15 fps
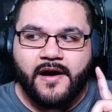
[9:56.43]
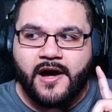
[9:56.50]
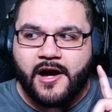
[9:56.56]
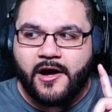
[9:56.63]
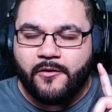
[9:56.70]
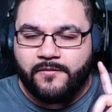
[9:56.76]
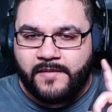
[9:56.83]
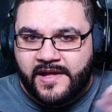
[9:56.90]

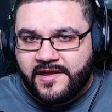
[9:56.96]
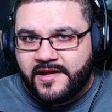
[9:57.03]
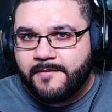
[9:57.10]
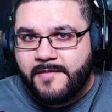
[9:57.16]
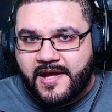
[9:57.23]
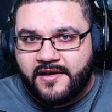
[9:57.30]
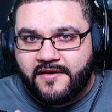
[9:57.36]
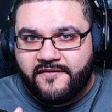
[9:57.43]
In the
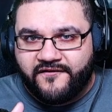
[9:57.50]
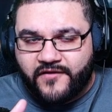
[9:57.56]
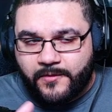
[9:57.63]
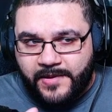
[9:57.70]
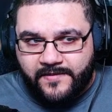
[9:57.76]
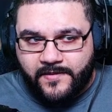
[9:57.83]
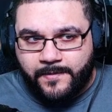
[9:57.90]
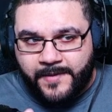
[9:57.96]
meta for
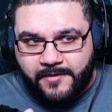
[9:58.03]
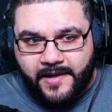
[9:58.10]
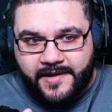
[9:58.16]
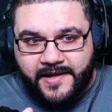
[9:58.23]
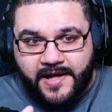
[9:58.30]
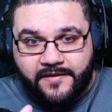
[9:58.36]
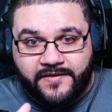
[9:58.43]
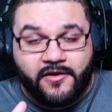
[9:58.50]
PvP right
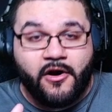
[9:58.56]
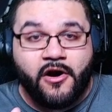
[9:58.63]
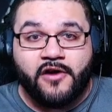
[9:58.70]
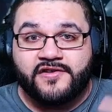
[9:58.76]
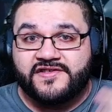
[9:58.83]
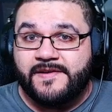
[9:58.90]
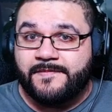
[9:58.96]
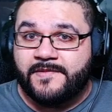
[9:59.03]
now, there
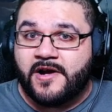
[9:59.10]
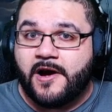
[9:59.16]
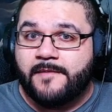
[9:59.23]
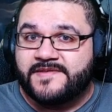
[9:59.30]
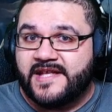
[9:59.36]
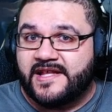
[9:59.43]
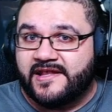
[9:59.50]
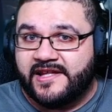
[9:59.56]
are some
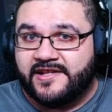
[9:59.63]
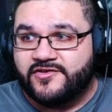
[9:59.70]
comps that lean